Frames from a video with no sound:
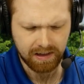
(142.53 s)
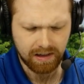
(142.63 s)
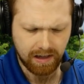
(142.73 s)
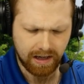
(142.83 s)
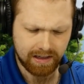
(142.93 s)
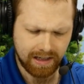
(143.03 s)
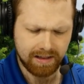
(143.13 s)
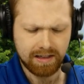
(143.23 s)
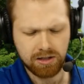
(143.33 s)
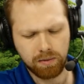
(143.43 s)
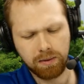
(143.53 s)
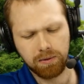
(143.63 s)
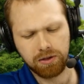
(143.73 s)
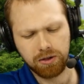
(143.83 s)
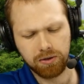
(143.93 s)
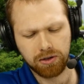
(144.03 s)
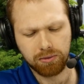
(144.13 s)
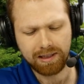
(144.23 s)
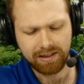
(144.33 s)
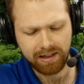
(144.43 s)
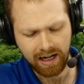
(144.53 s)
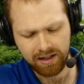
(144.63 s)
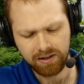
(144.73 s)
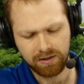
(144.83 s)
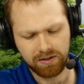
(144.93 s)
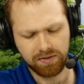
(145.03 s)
And in this, we will use three standards.